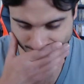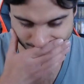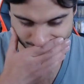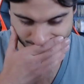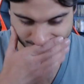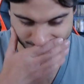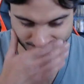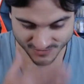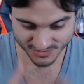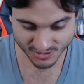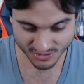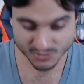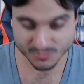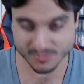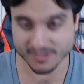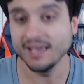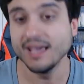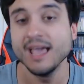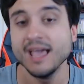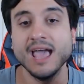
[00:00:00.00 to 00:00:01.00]
Excuse
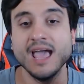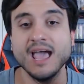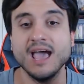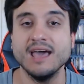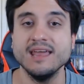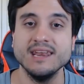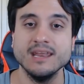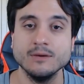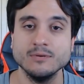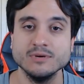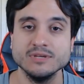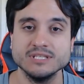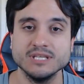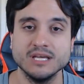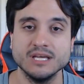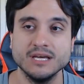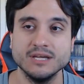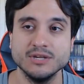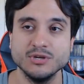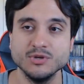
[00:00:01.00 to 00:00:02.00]
me, and it was
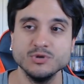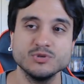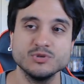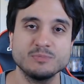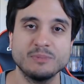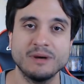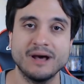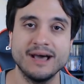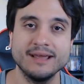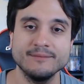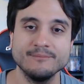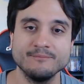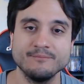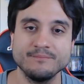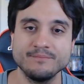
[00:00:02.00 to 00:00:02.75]
a new spot,